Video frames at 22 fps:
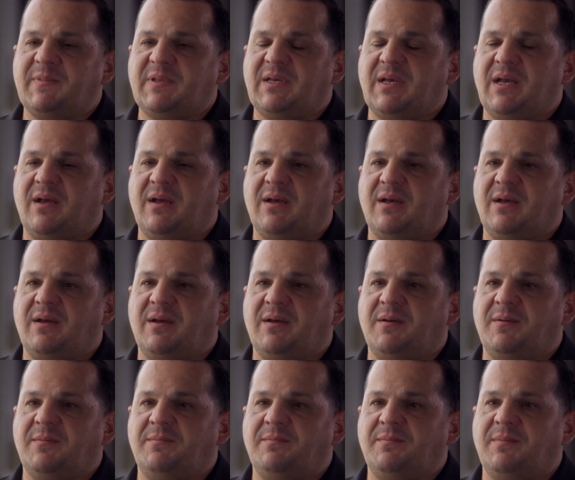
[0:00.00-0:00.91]

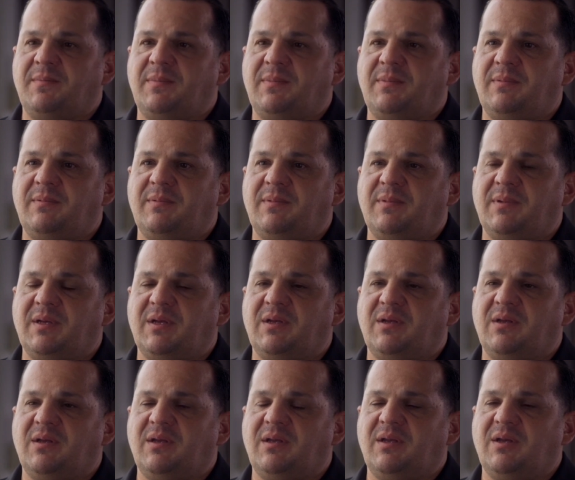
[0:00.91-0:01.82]

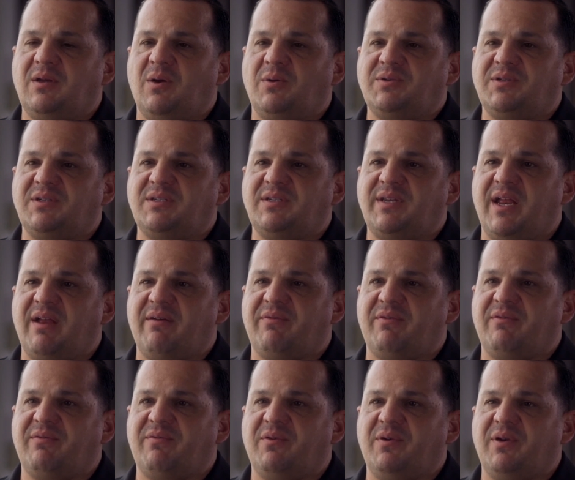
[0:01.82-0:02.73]
coached at
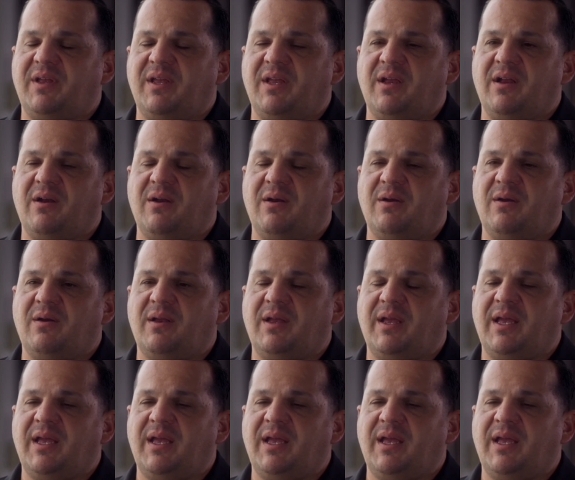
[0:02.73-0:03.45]
Stanford for a year,